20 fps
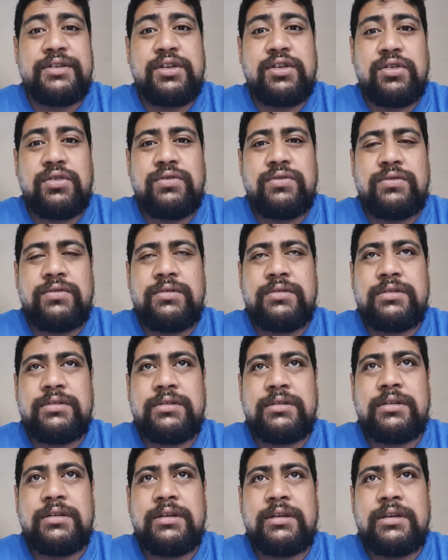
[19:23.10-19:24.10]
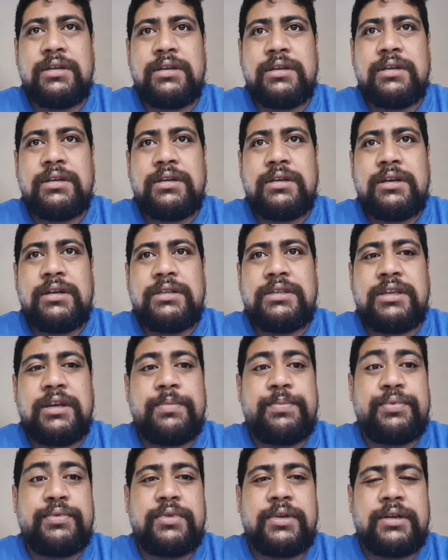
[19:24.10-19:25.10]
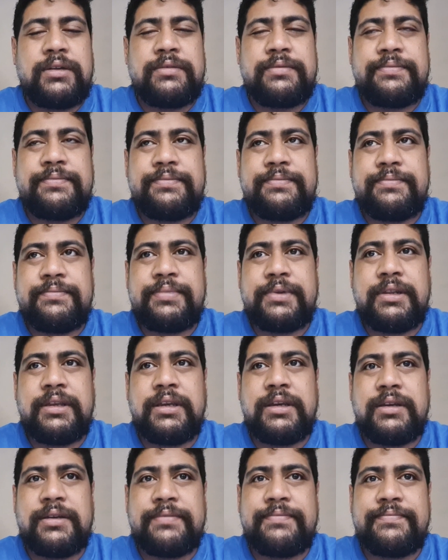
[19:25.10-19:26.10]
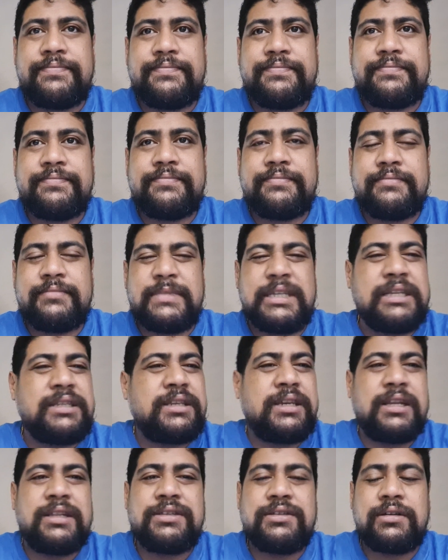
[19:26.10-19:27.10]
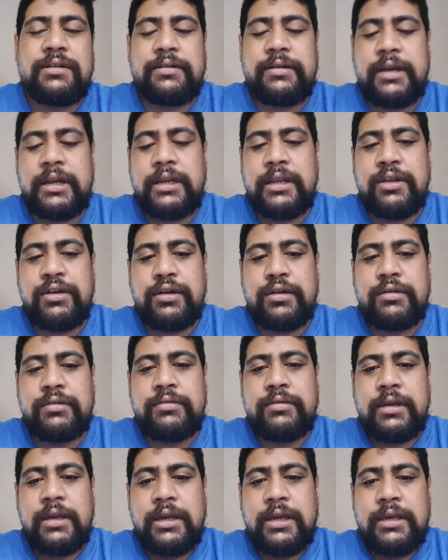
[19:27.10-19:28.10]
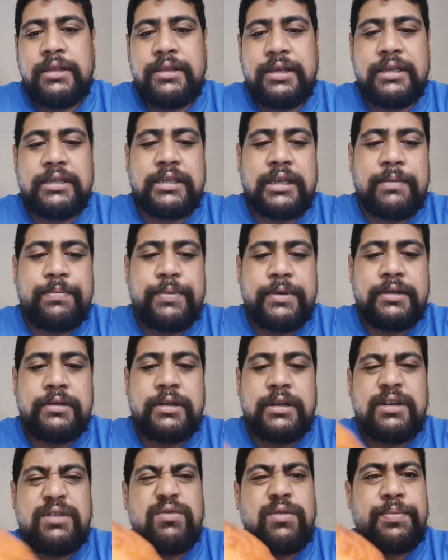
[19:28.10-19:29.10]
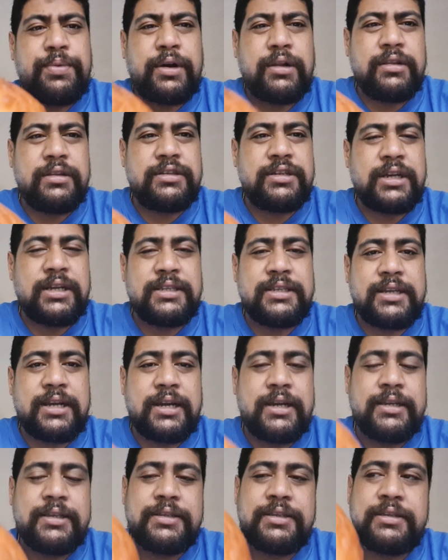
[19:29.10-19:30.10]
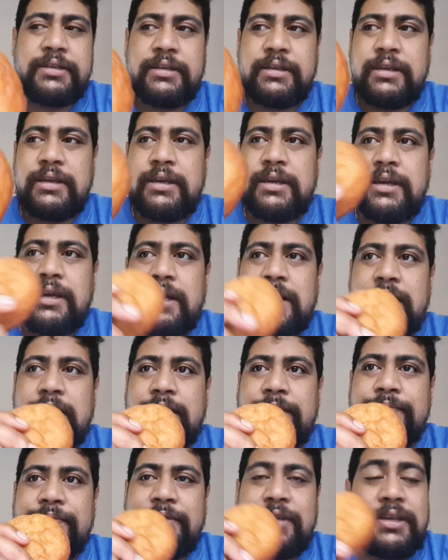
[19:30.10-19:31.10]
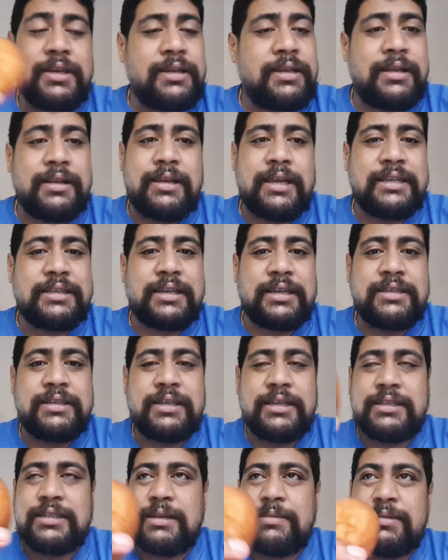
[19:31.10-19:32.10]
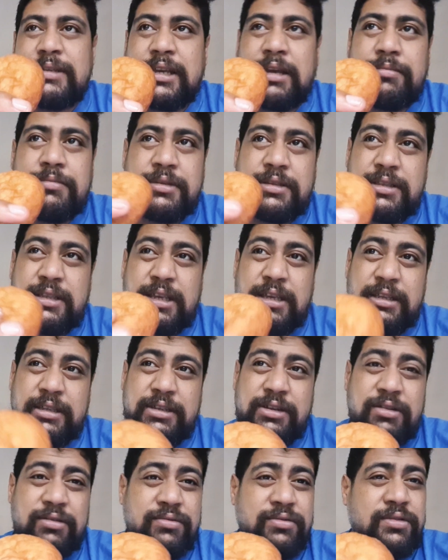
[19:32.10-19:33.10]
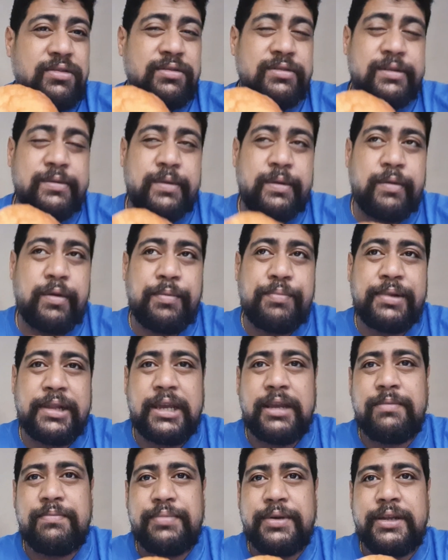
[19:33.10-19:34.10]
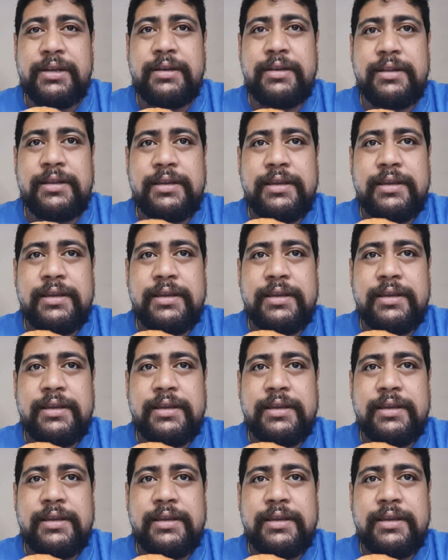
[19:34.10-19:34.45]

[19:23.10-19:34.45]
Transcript: goal, Tiapula. But yeah, it's all right. Things happen. I do apologize, guys. Yeah, as I said, sometimes things don't go the way we plan, but